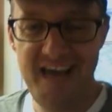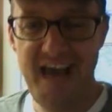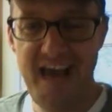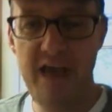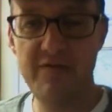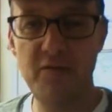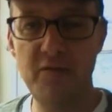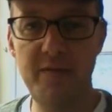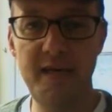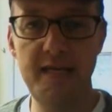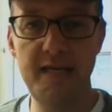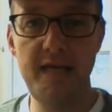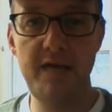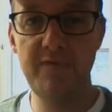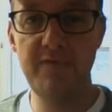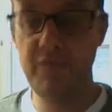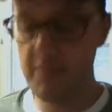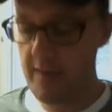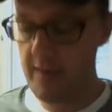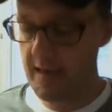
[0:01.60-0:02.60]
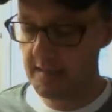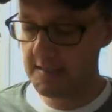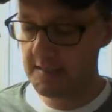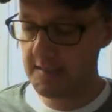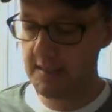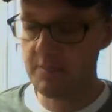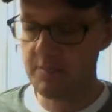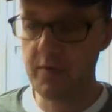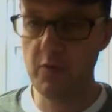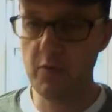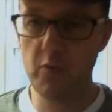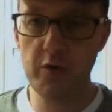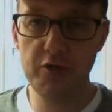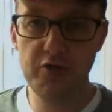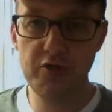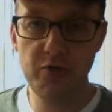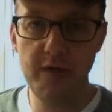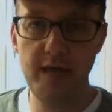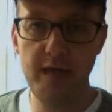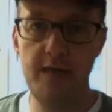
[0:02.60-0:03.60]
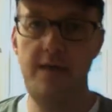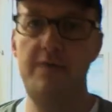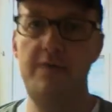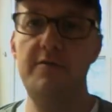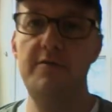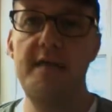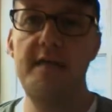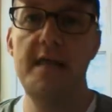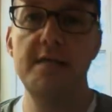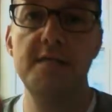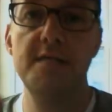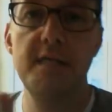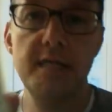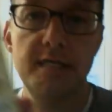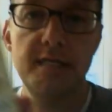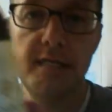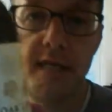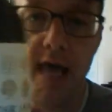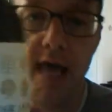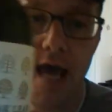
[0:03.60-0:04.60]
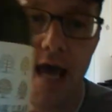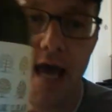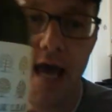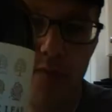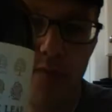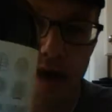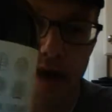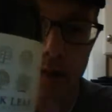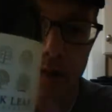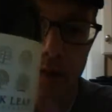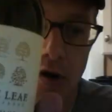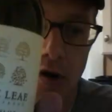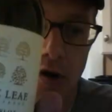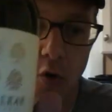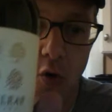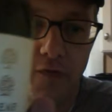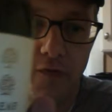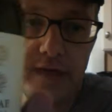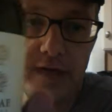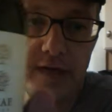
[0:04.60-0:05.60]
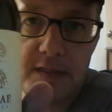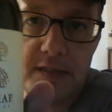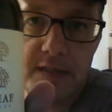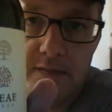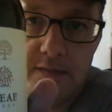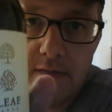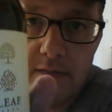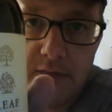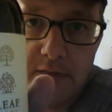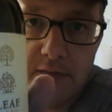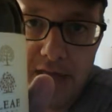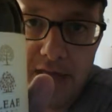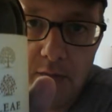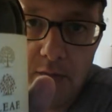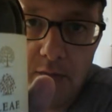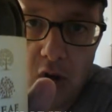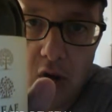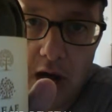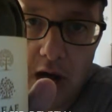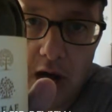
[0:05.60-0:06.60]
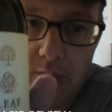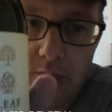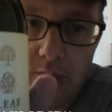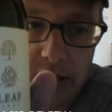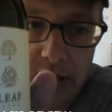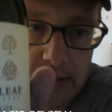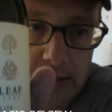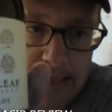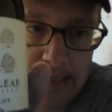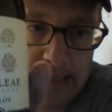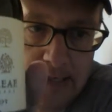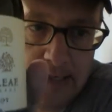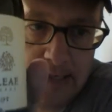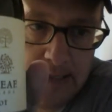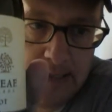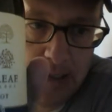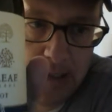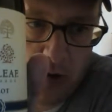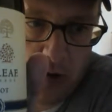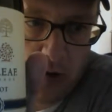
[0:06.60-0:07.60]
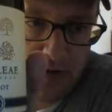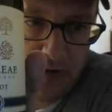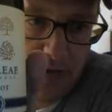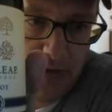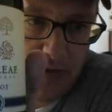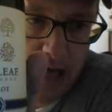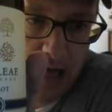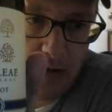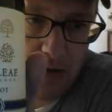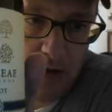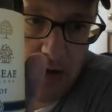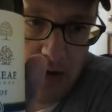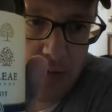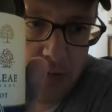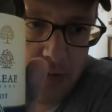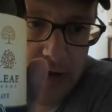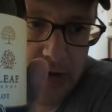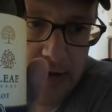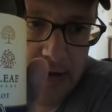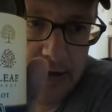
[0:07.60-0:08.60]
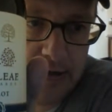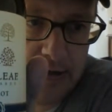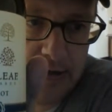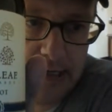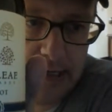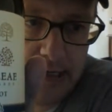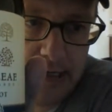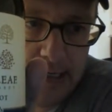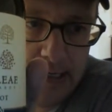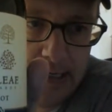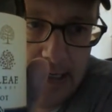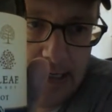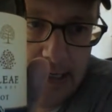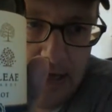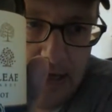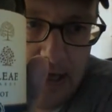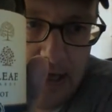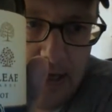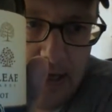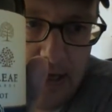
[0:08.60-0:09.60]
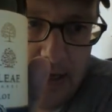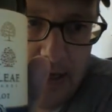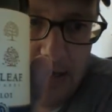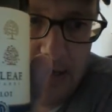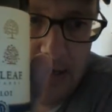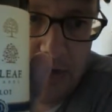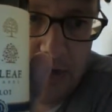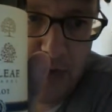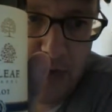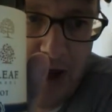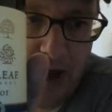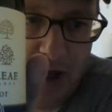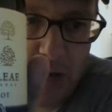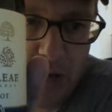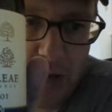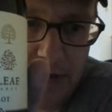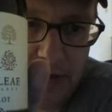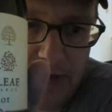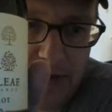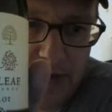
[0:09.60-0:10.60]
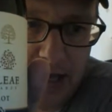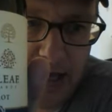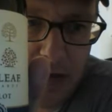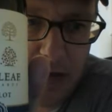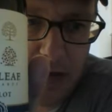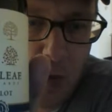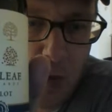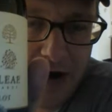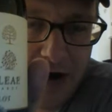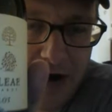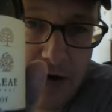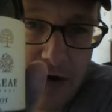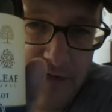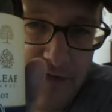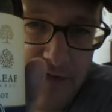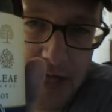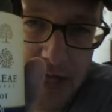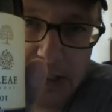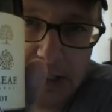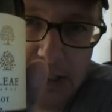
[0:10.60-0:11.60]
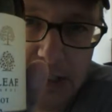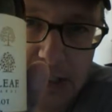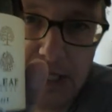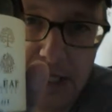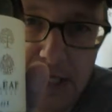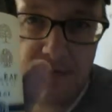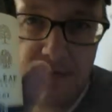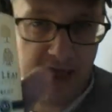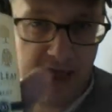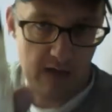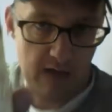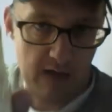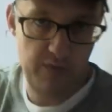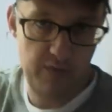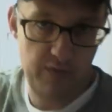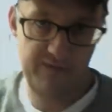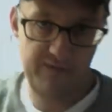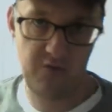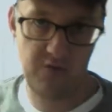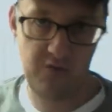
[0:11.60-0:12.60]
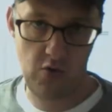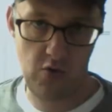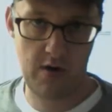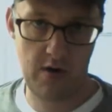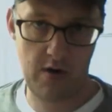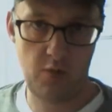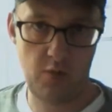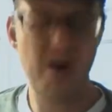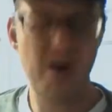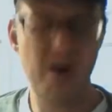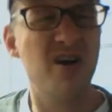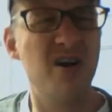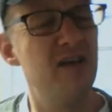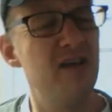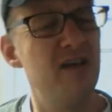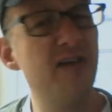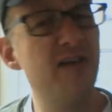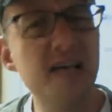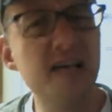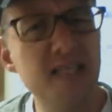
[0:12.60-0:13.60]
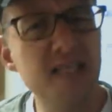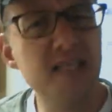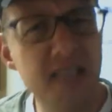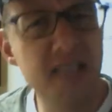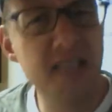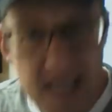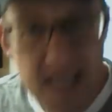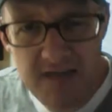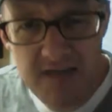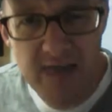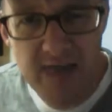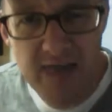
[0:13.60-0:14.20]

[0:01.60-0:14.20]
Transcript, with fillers: Hey everybody, Dave from Metasip, and we're doing another tasting today, but I'm going to hold this label up, hold the bottle up, and you're probably thinking, where have I seen that before? Where have I seen